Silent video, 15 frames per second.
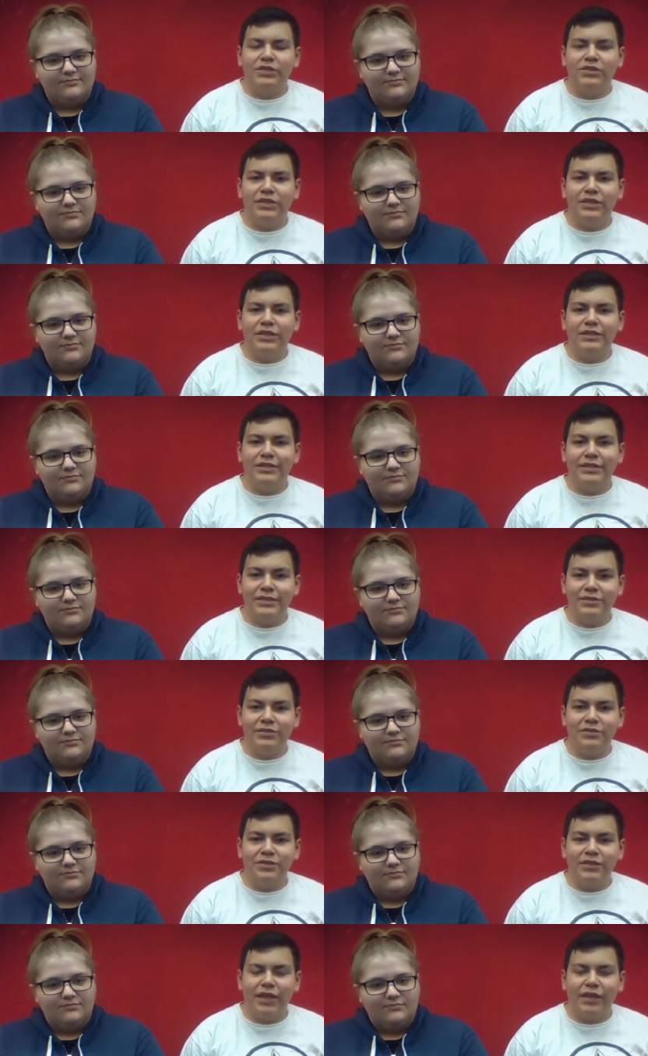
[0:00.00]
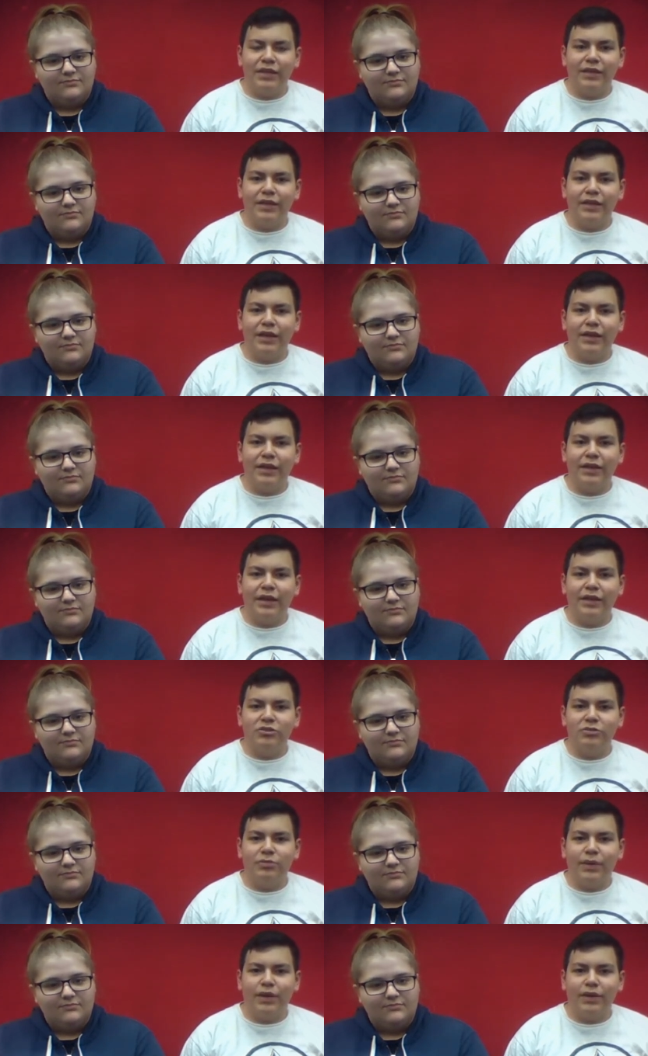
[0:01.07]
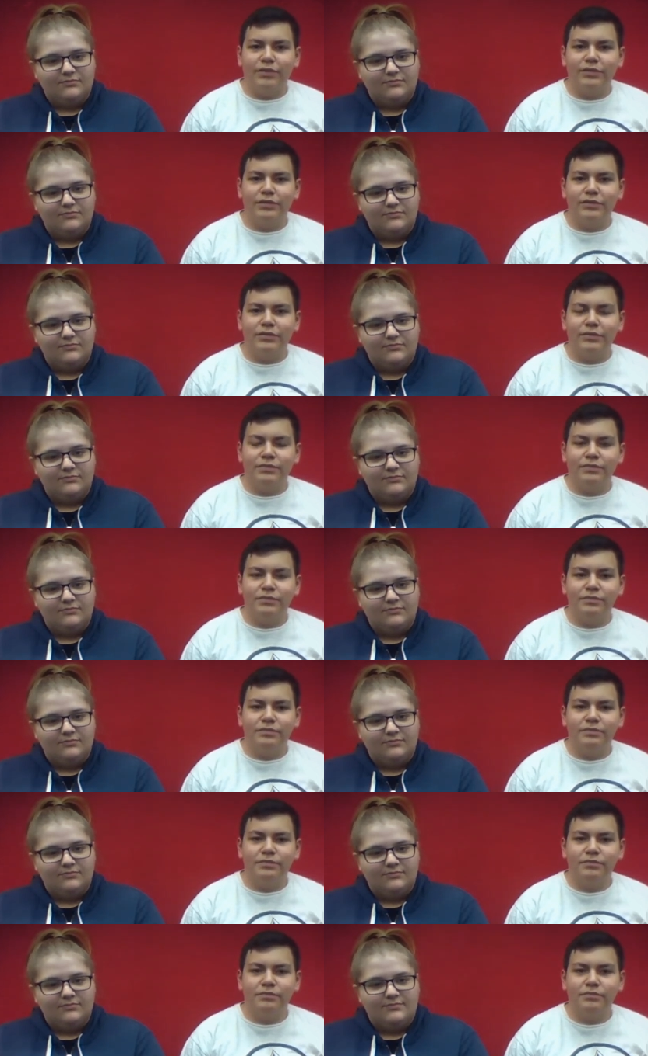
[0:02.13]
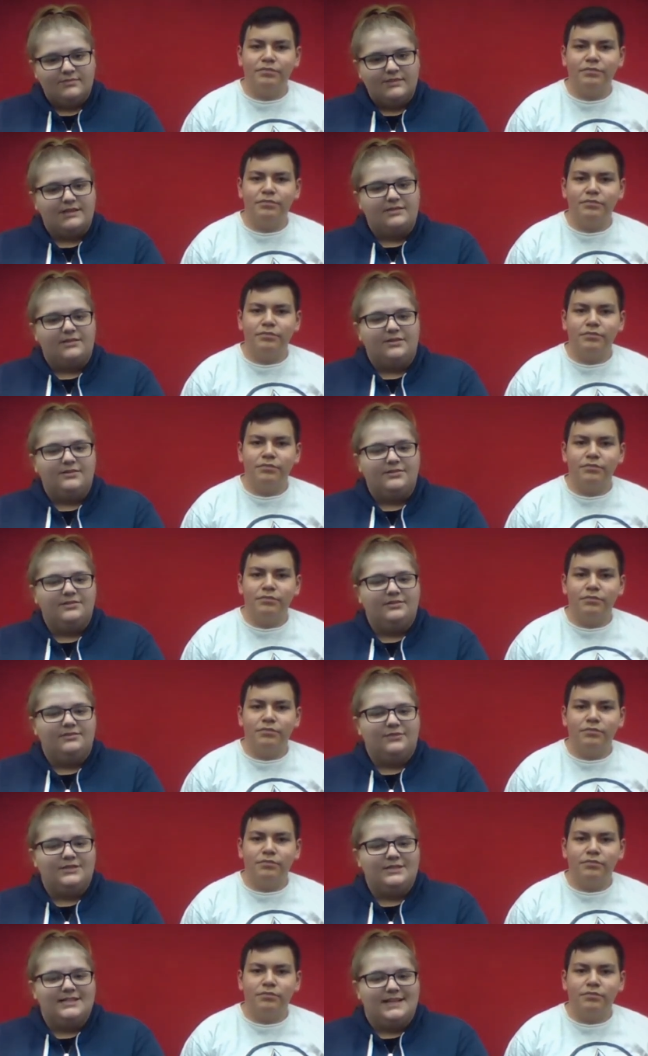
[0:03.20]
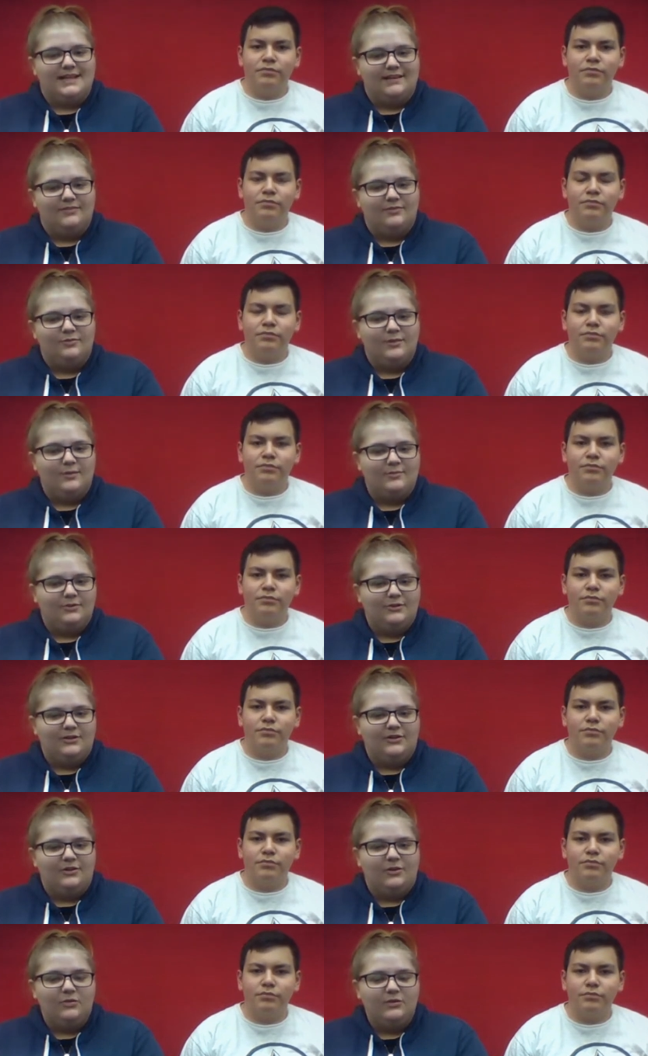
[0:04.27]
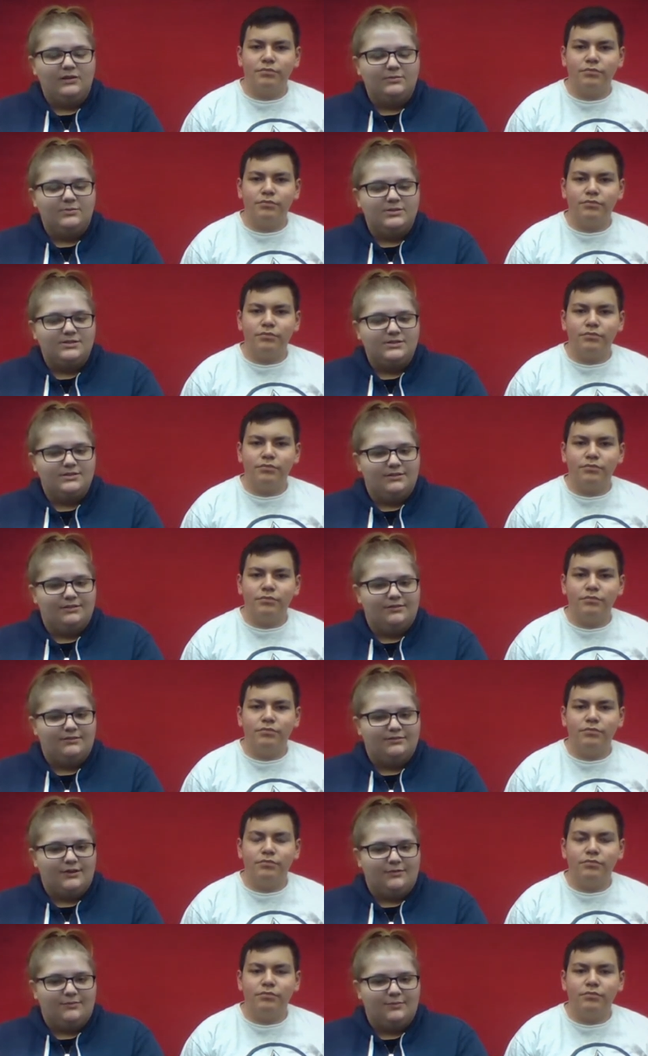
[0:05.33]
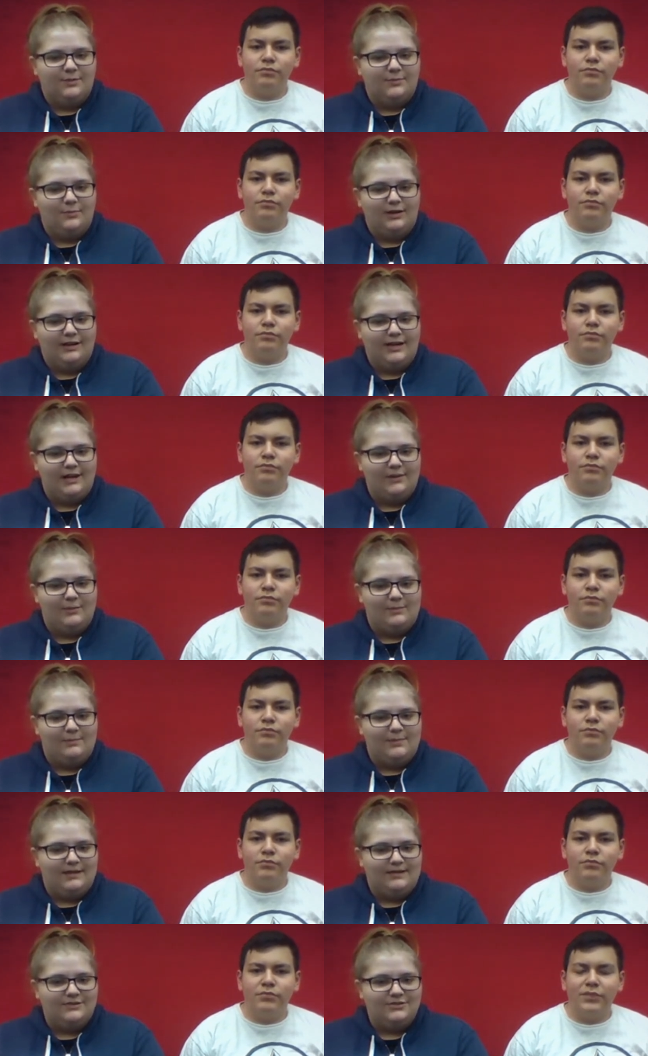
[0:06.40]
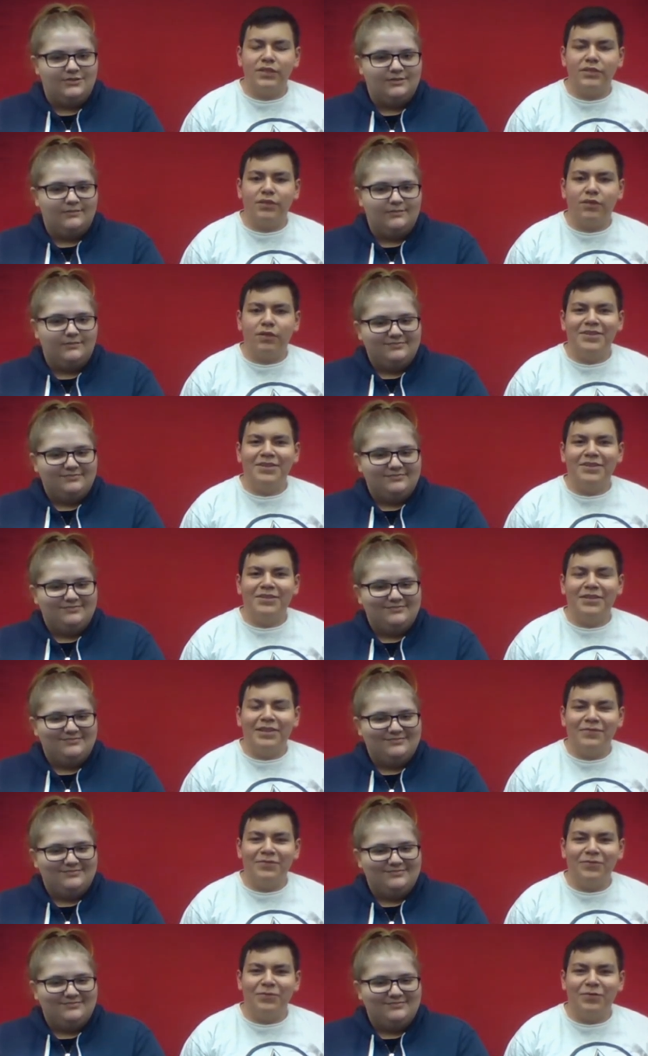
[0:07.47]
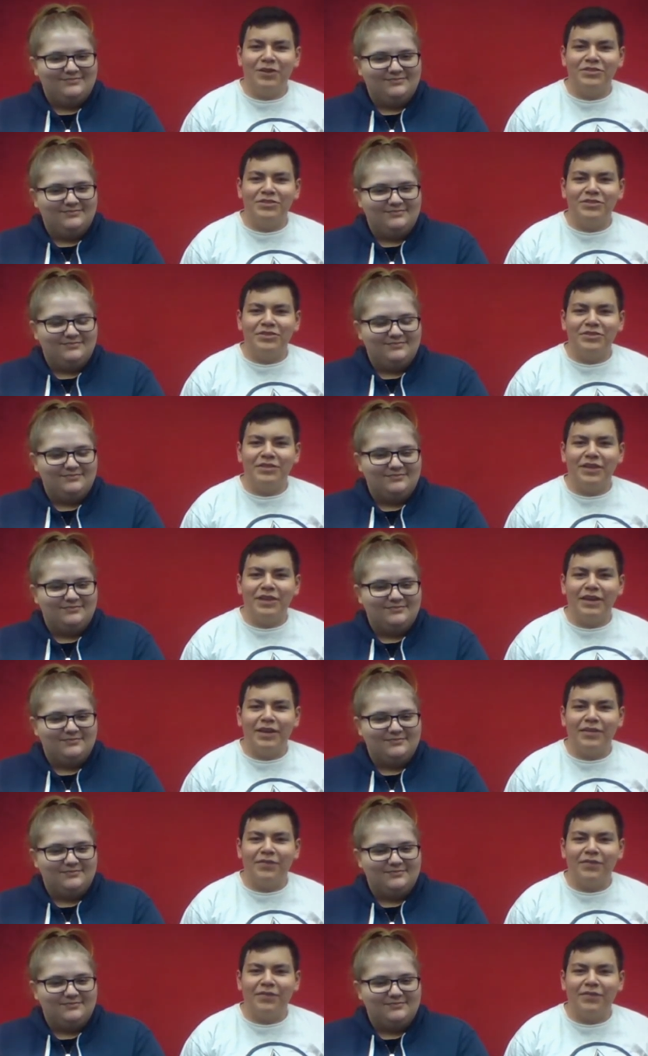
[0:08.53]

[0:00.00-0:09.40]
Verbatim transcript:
Speaker 1: chicken Caesar salad, and a nacho box.
Speaker 2: That's all the news for today. Remember, you can always watch the news straight from the Morton High webpage.
Speaker 1: Thanks for watching and